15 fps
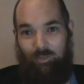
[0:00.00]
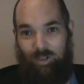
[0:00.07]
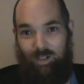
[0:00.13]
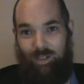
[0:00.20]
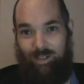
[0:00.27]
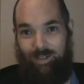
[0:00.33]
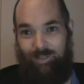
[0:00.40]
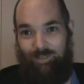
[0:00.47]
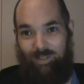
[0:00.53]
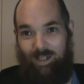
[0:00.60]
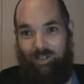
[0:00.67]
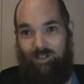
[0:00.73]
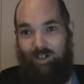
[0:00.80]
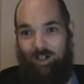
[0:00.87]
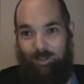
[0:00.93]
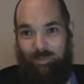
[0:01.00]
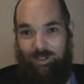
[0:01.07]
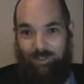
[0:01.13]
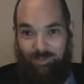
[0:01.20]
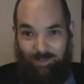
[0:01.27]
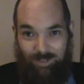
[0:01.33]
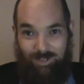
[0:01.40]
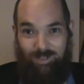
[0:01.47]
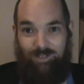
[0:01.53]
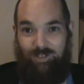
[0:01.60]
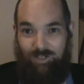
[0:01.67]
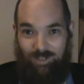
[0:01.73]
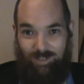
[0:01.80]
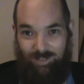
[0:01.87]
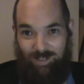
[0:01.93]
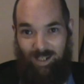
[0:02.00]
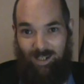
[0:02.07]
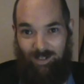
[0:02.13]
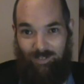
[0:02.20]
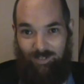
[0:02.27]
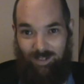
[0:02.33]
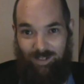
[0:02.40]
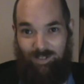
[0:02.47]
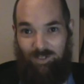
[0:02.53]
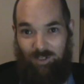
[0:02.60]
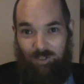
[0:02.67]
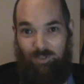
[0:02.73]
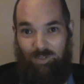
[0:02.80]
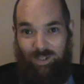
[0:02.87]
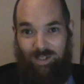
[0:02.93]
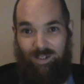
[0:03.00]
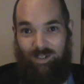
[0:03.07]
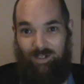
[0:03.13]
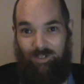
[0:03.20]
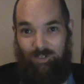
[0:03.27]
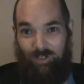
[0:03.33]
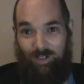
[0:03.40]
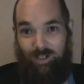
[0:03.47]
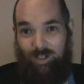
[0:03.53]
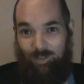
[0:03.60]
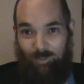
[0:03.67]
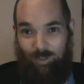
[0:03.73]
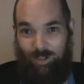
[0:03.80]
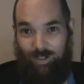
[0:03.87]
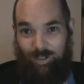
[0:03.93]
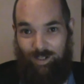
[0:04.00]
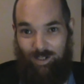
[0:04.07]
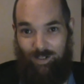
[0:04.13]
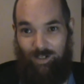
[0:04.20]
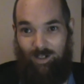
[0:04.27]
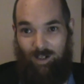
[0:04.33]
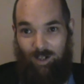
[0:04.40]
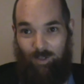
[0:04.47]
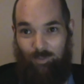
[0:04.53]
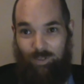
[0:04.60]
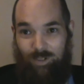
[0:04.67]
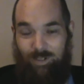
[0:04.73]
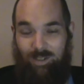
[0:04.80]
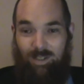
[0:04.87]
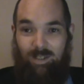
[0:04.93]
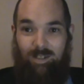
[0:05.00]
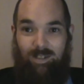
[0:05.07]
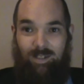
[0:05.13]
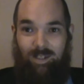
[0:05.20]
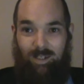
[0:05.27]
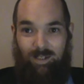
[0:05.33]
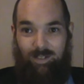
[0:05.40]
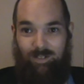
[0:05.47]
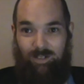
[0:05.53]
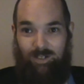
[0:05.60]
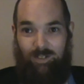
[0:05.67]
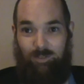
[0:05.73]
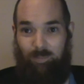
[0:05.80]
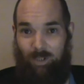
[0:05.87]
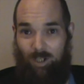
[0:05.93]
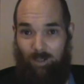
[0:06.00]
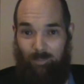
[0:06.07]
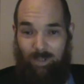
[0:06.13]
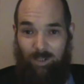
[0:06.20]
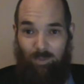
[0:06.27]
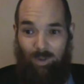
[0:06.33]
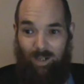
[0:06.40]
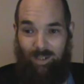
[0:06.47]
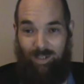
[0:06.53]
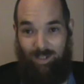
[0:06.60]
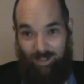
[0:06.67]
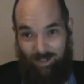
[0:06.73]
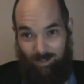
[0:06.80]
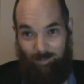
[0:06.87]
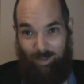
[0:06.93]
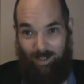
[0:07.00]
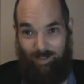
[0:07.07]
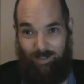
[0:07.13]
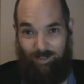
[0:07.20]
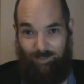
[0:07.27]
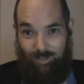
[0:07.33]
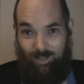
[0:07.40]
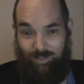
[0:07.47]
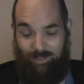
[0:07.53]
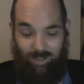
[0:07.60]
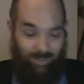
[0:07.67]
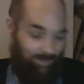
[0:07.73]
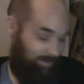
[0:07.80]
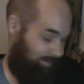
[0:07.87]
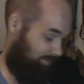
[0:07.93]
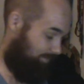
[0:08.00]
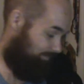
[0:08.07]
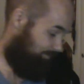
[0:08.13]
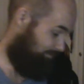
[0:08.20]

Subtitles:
way, that garbage leached down into the drinking water here in Irwin. And it's beyond me why anybody drinks that stuff.